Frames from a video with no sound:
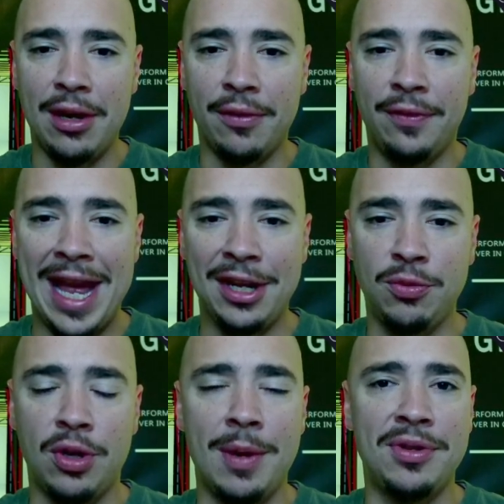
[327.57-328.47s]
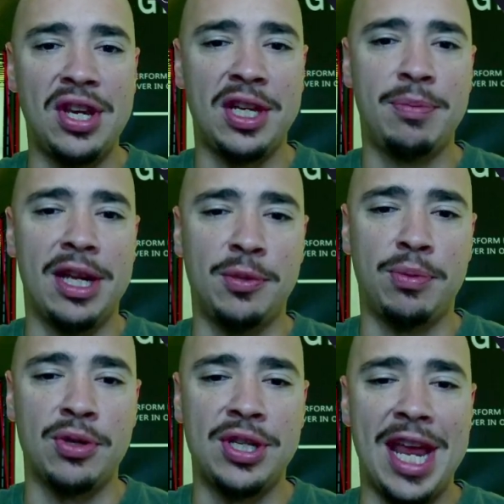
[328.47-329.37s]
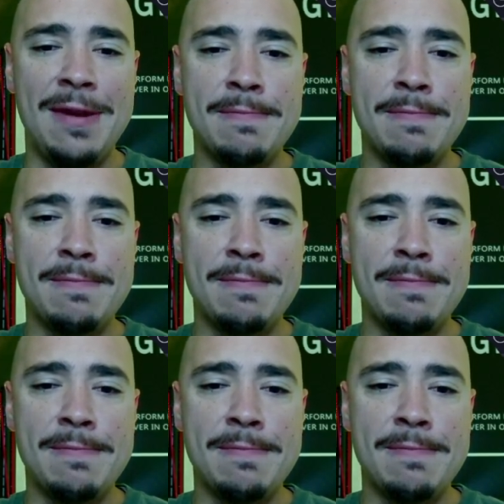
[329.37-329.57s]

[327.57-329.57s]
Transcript: flashed, we're up 6%+.